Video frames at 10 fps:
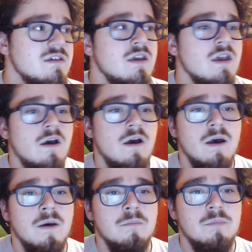
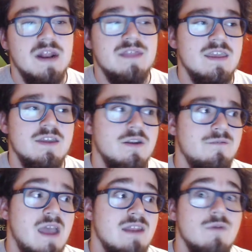But I think it could have
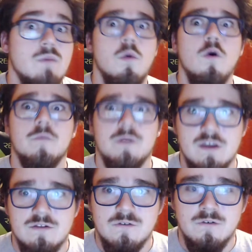had even more
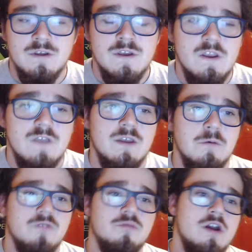potential if they would
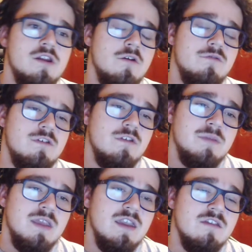have brought it over to the
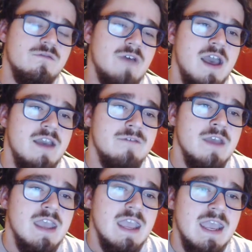PS5.
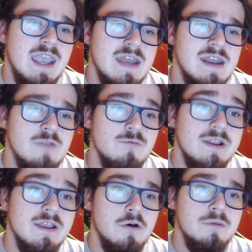And I really
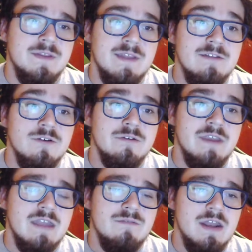hope that they do take
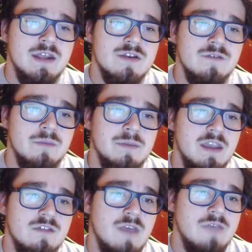advantage of the
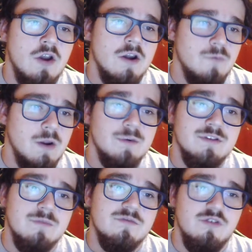PS5 hardware with
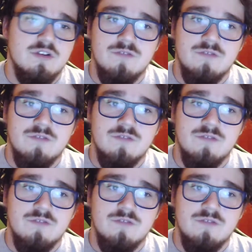some sort of